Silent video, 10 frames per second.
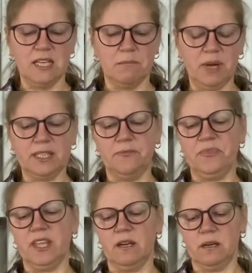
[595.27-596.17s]
But
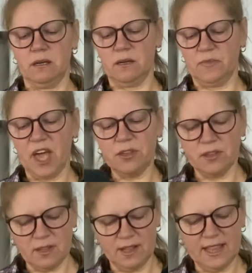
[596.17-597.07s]

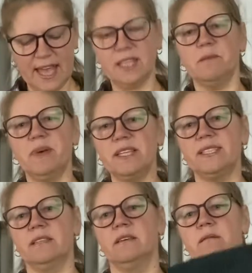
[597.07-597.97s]
I like the
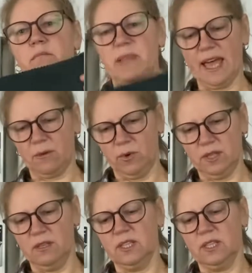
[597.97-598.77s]
best black one.